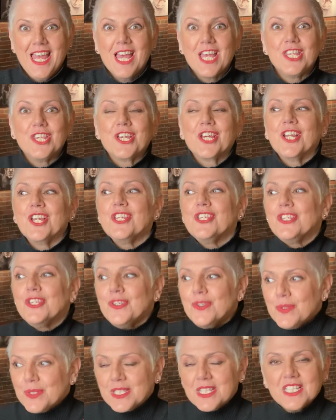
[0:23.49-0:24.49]
You're gonna
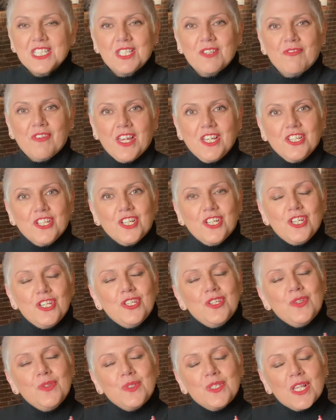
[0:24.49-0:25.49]
use this event. You're gonna
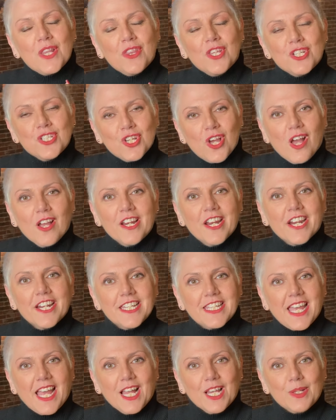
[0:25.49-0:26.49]
use the Dog Art
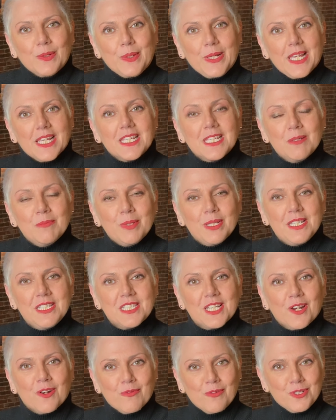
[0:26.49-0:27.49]
Gallery at Kimberly
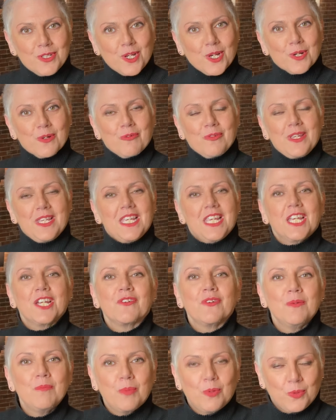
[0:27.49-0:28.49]
Sarah Photography here
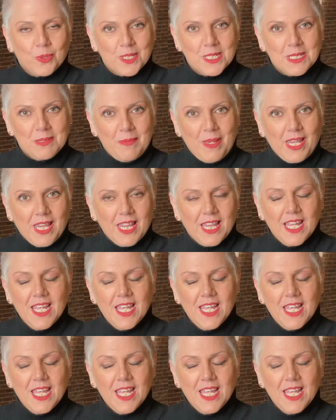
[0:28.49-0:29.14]
in Portsmouth